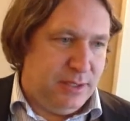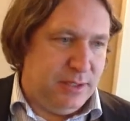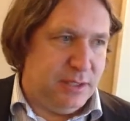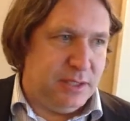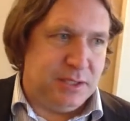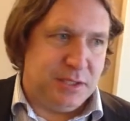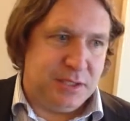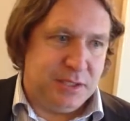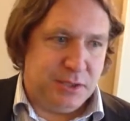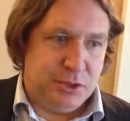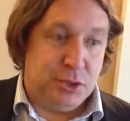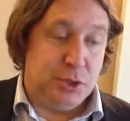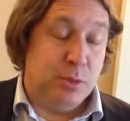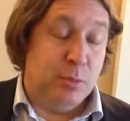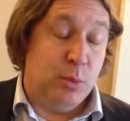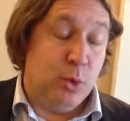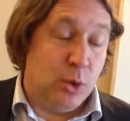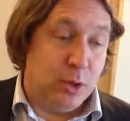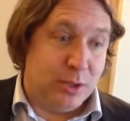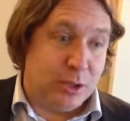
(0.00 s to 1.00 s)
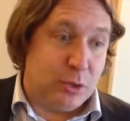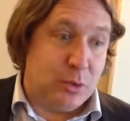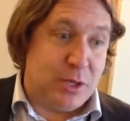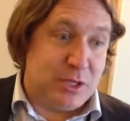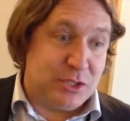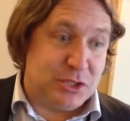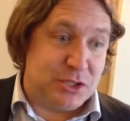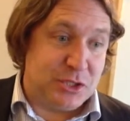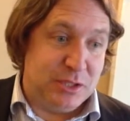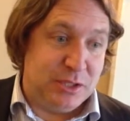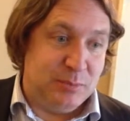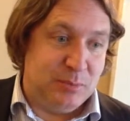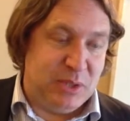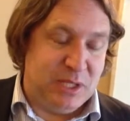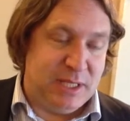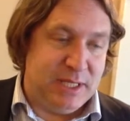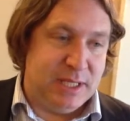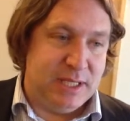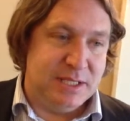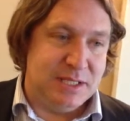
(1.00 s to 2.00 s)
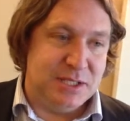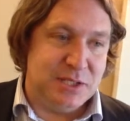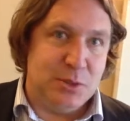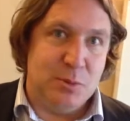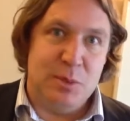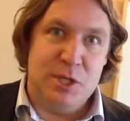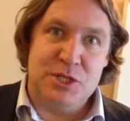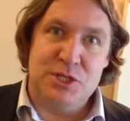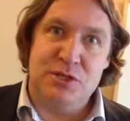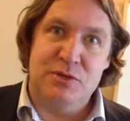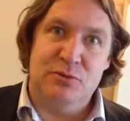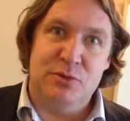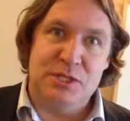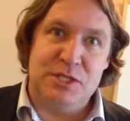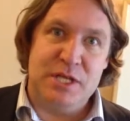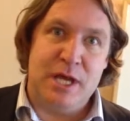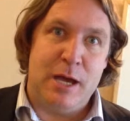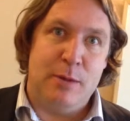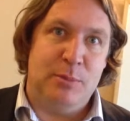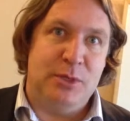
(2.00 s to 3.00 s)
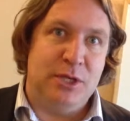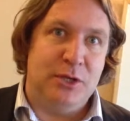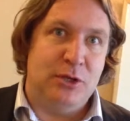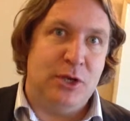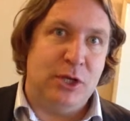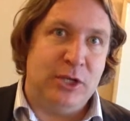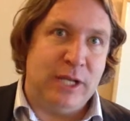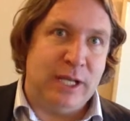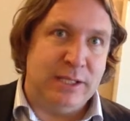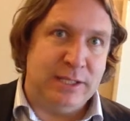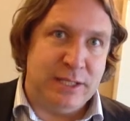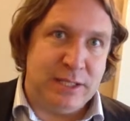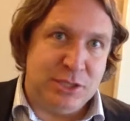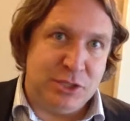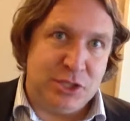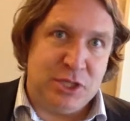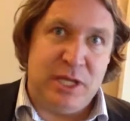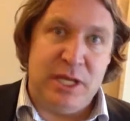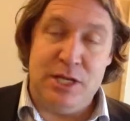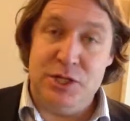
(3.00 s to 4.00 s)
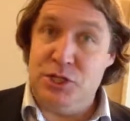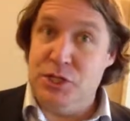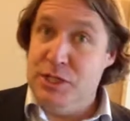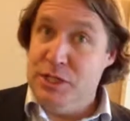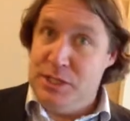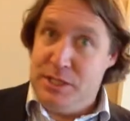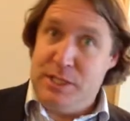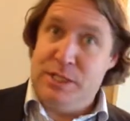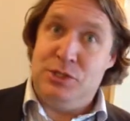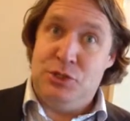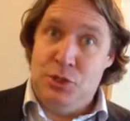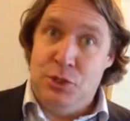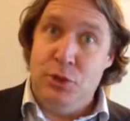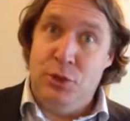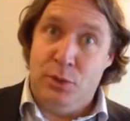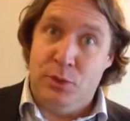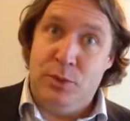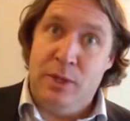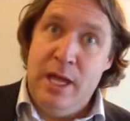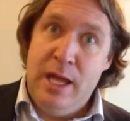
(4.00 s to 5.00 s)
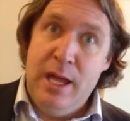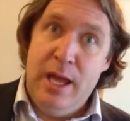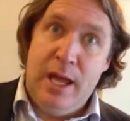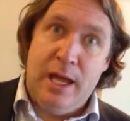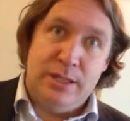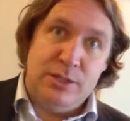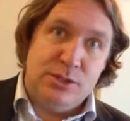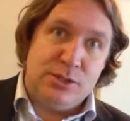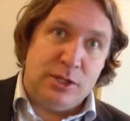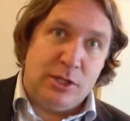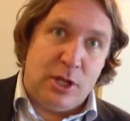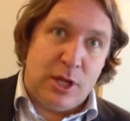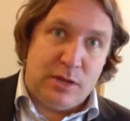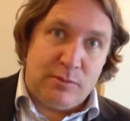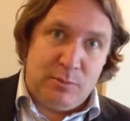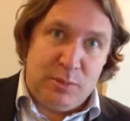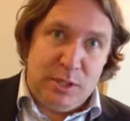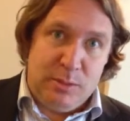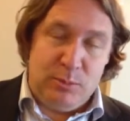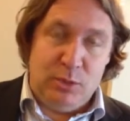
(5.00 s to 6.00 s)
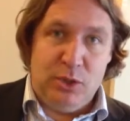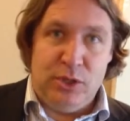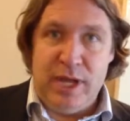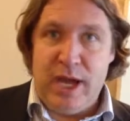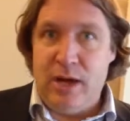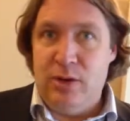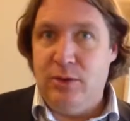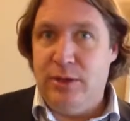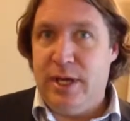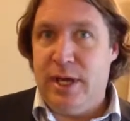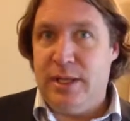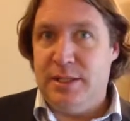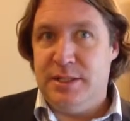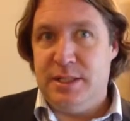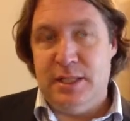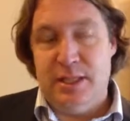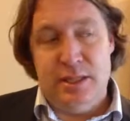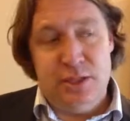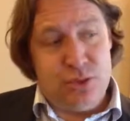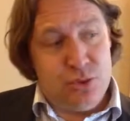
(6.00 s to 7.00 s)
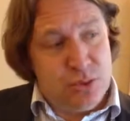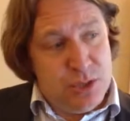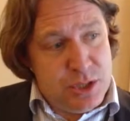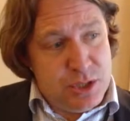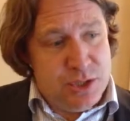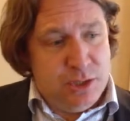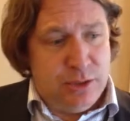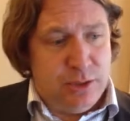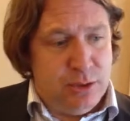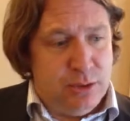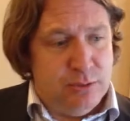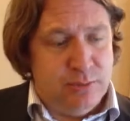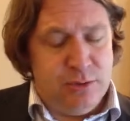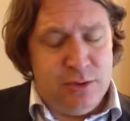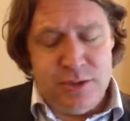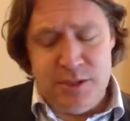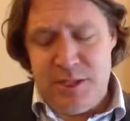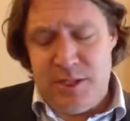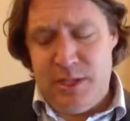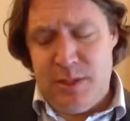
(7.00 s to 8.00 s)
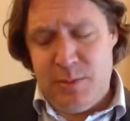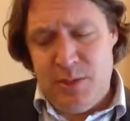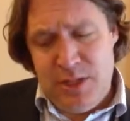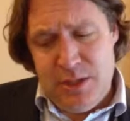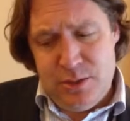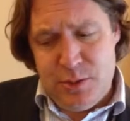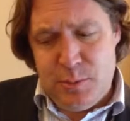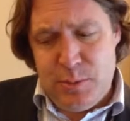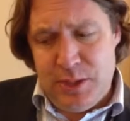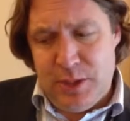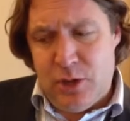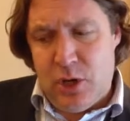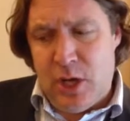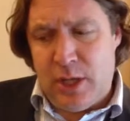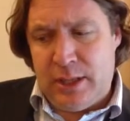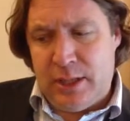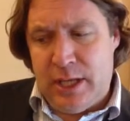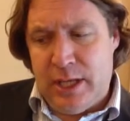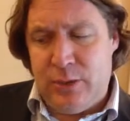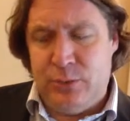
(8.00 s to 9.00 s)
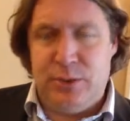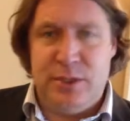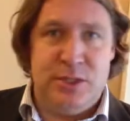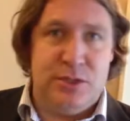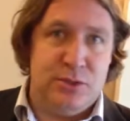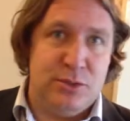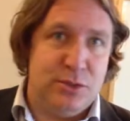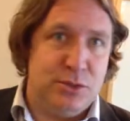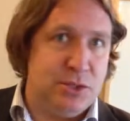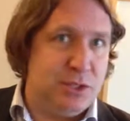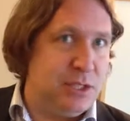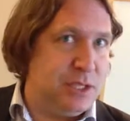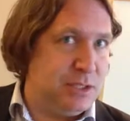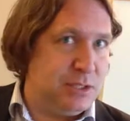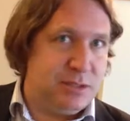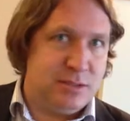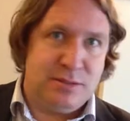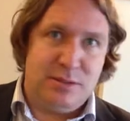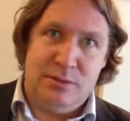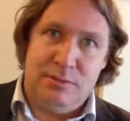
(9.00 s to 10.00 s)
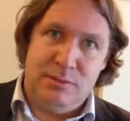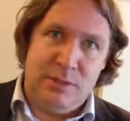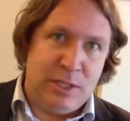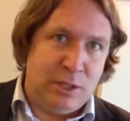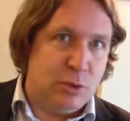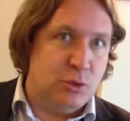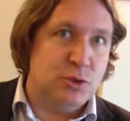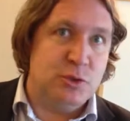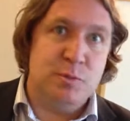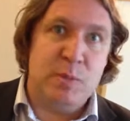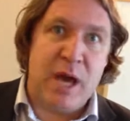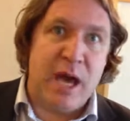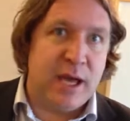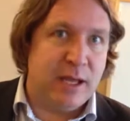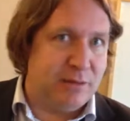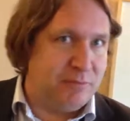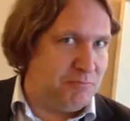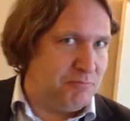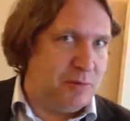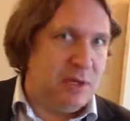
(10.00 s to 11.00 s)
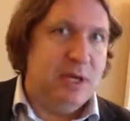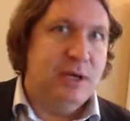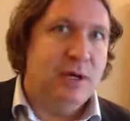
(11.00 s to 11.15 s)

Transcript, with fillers: It's such an important question because so much of what's happening in online education is new. And there's a lot of people now that in the traditional university, I mean, there's been online research that goes back